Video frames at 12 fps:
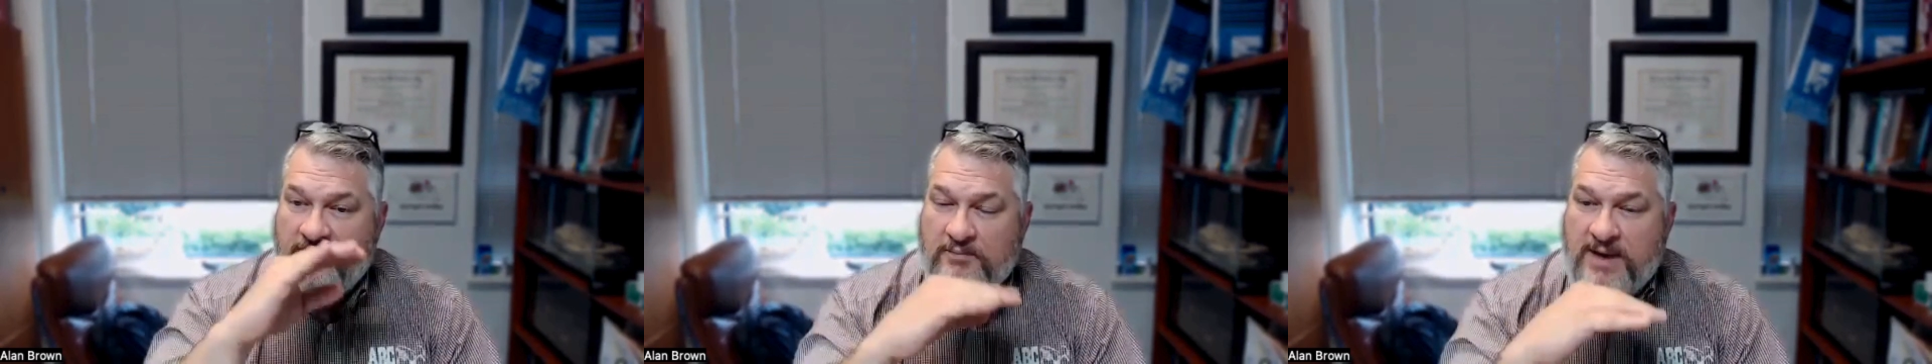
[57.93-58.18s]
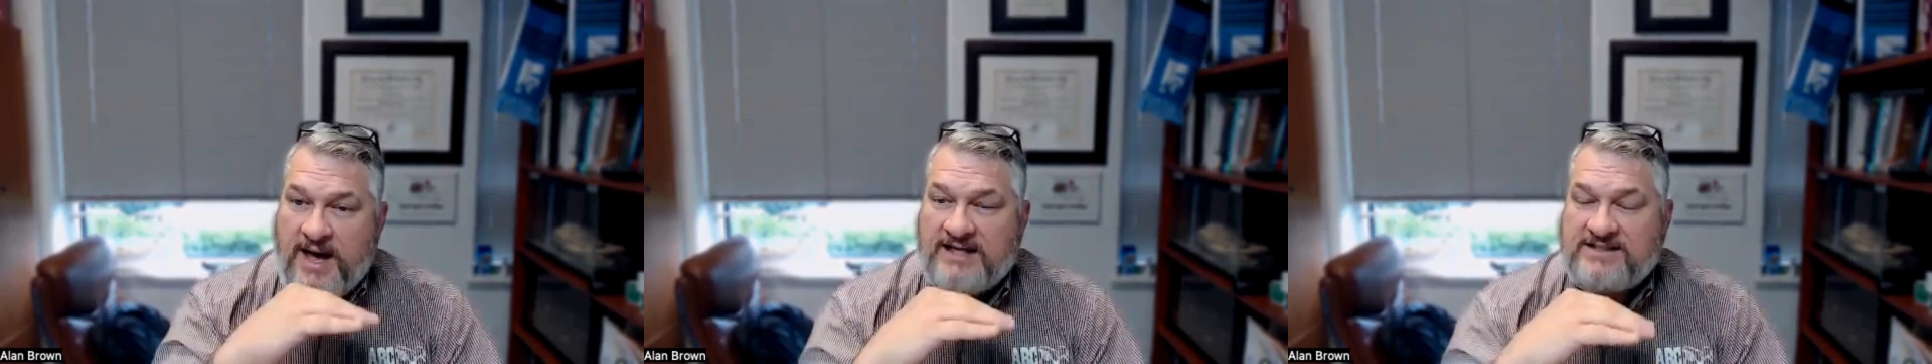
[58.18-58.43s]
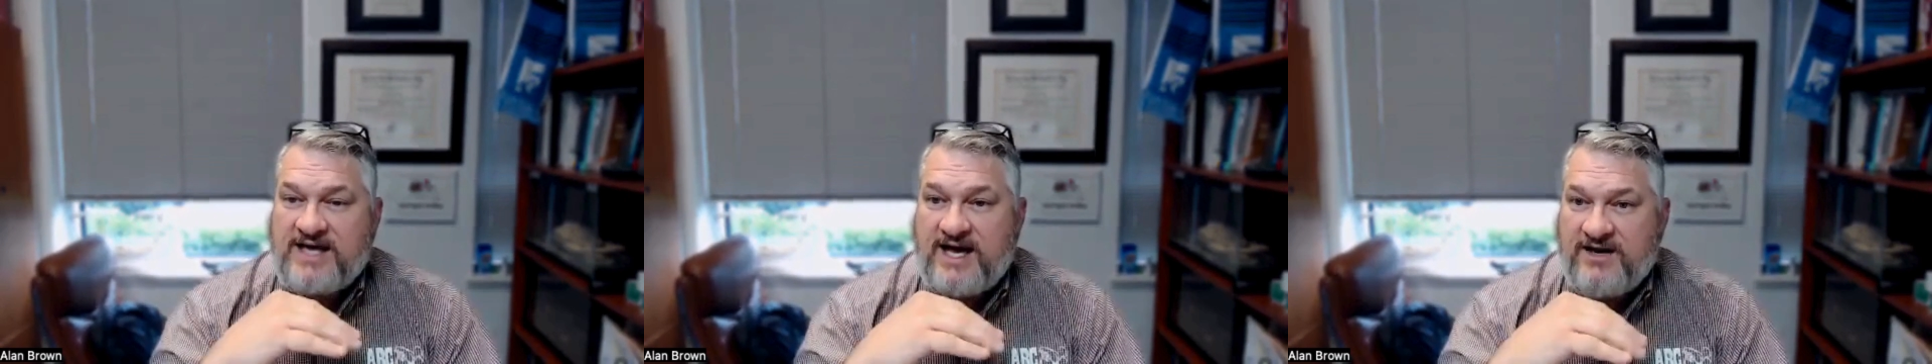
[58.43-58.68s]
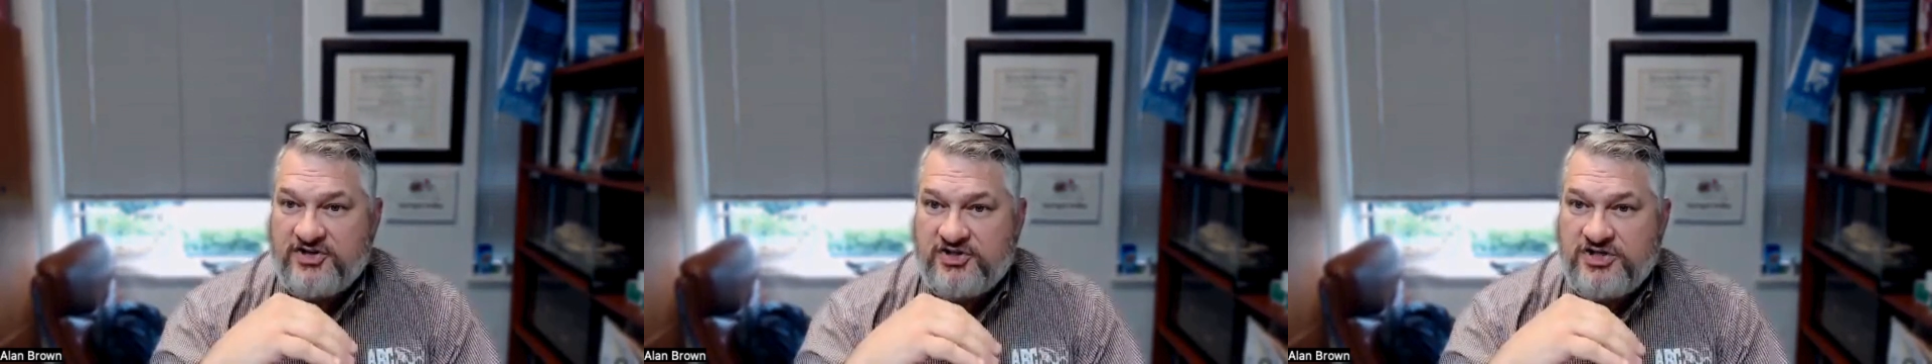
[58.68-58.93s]
the backside
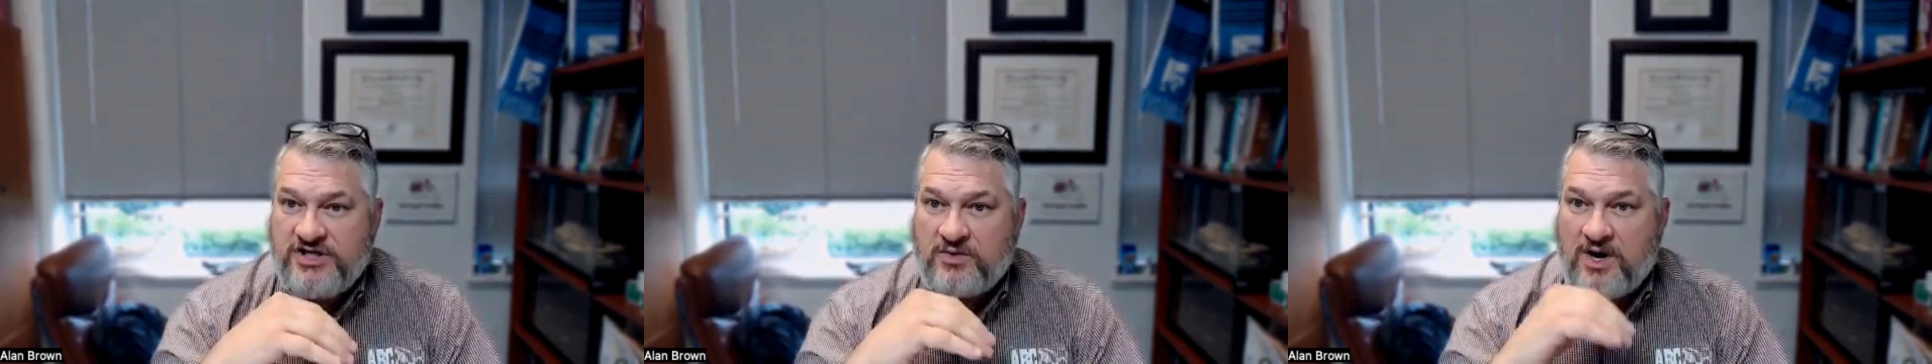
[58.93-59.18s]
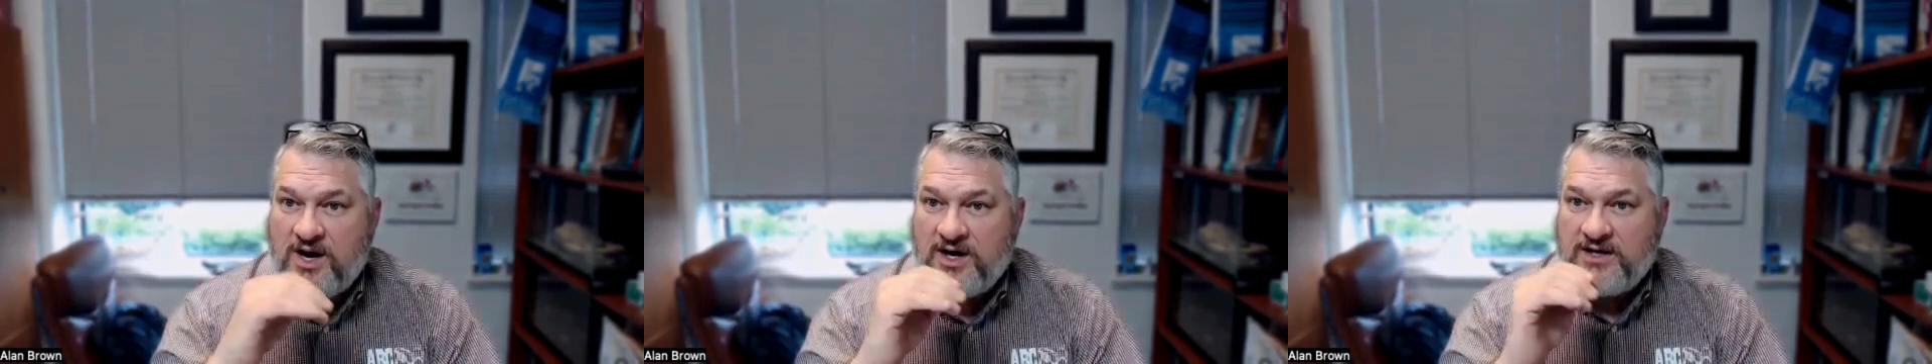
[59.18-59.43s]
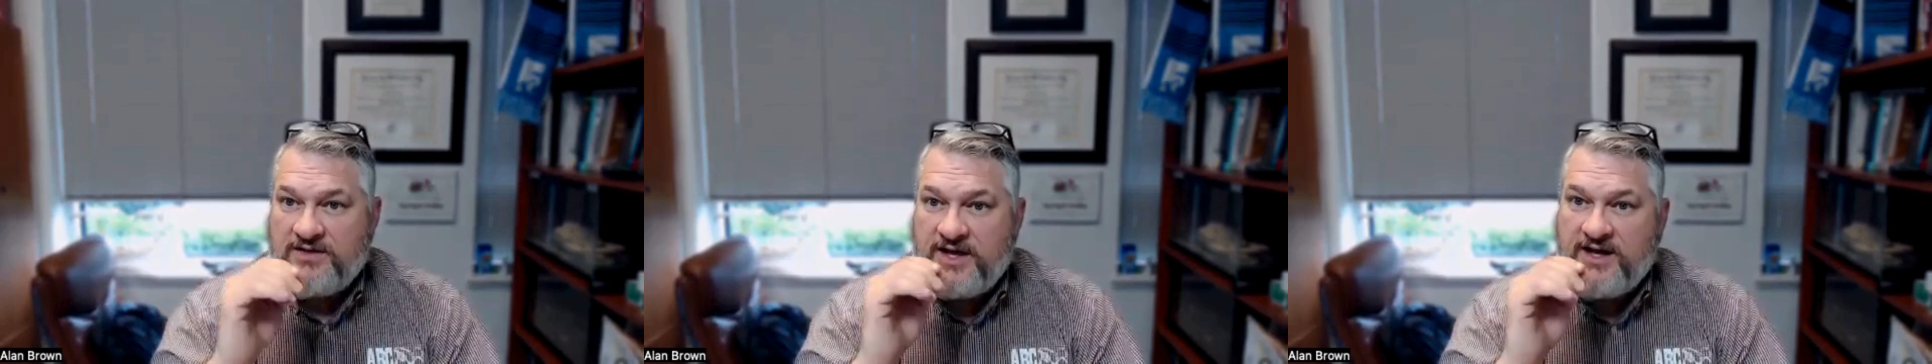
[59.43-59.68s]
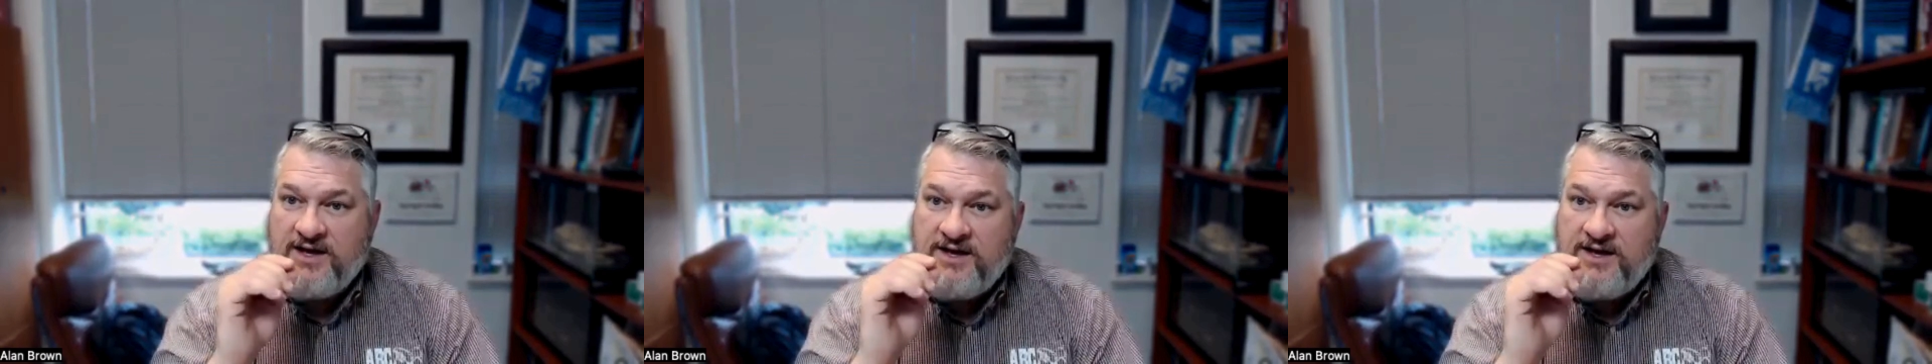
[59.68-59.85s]
of the sheetrock, and